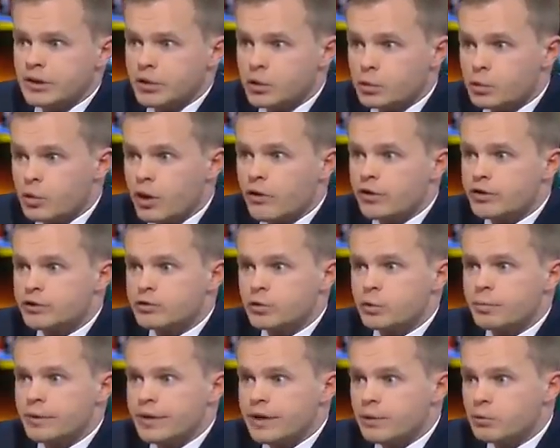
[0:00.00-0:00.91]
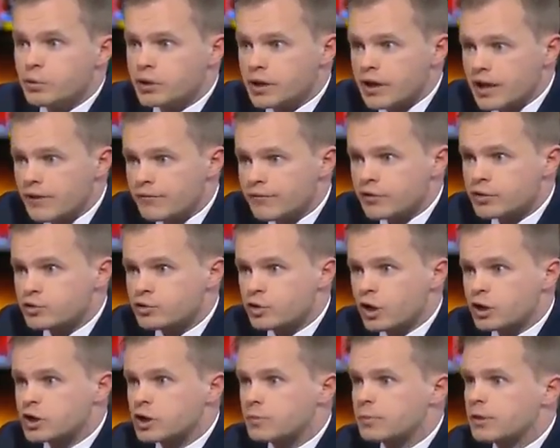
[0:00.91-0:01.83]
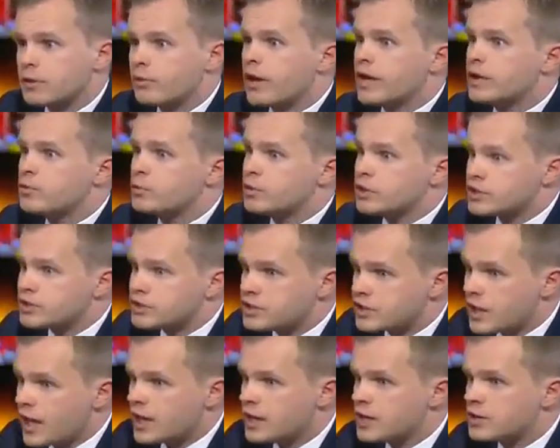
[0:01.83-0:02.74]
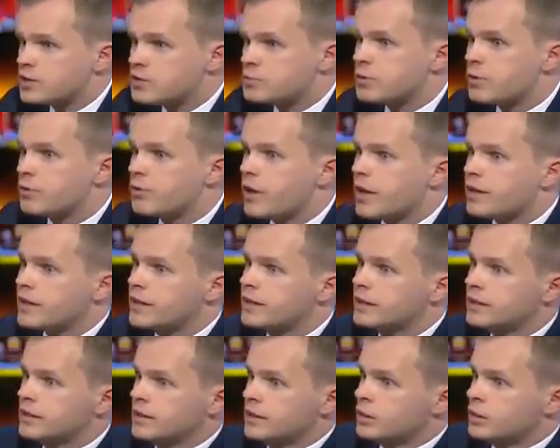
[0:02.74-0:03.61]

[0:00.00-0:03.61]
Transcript: The worries would be, would infrastructure be ready? Would the stadiums be ready?